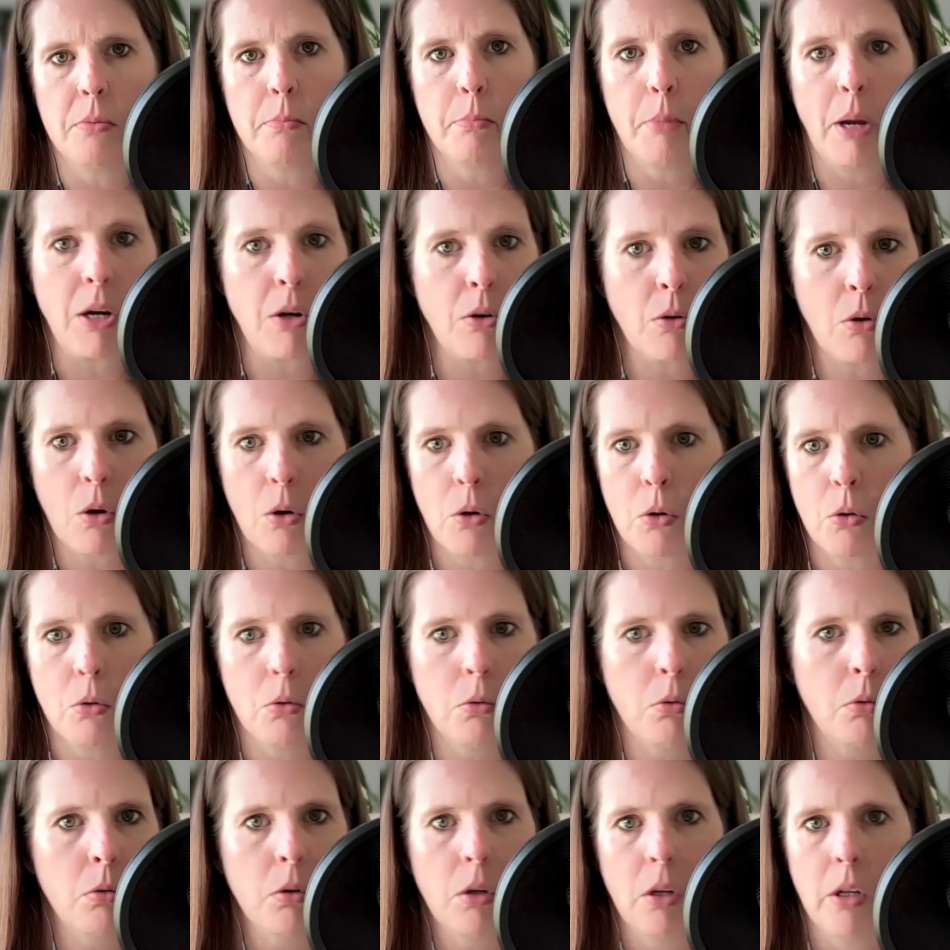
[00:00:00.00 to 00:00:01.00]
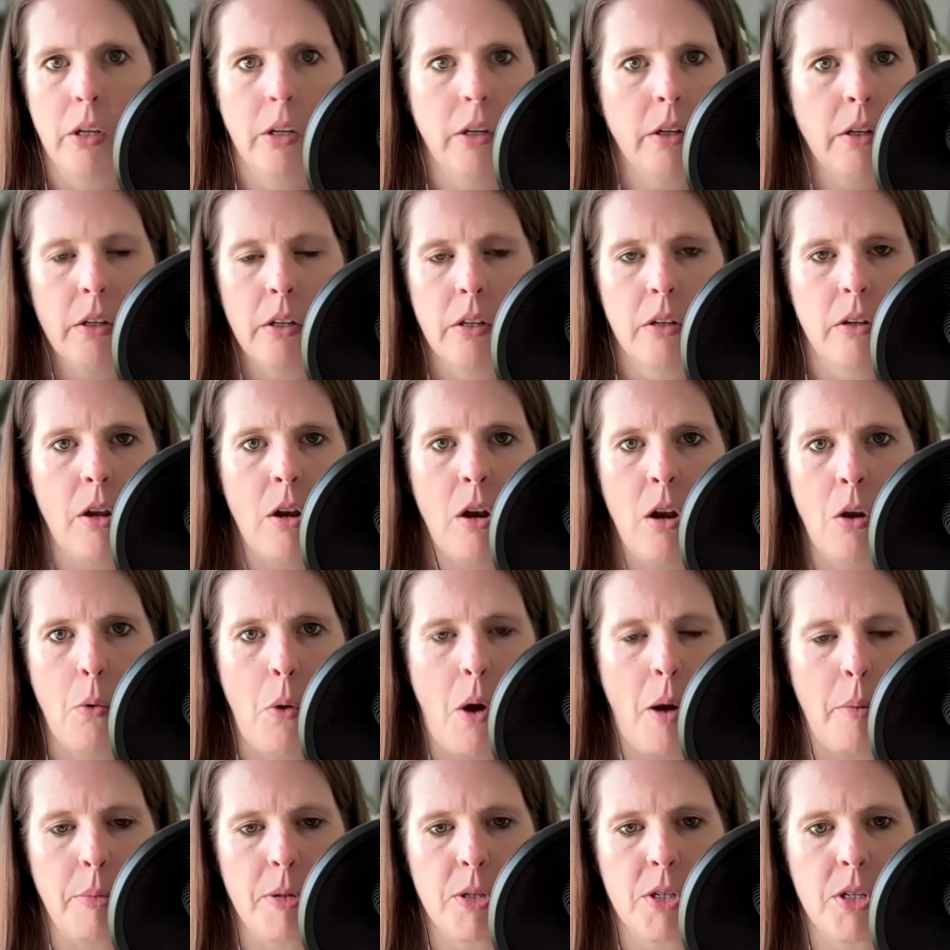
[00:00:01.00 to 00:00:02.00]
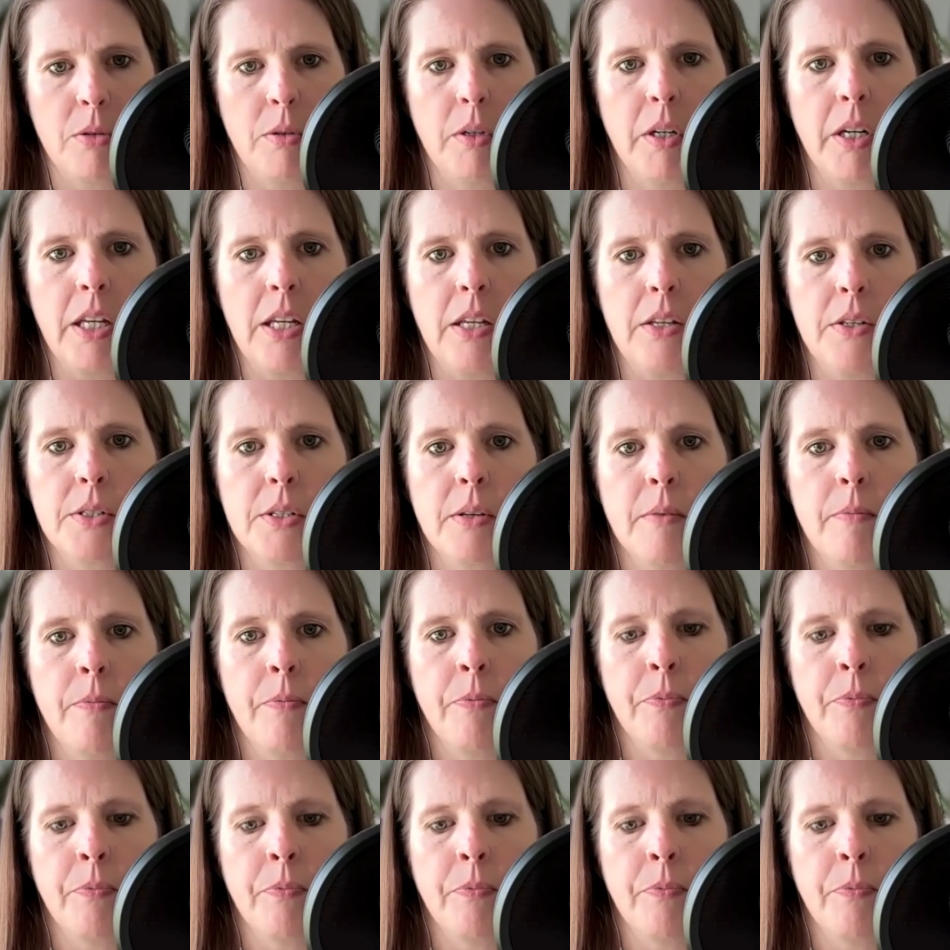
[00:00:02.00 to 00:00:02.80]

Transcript: micro, opportunities.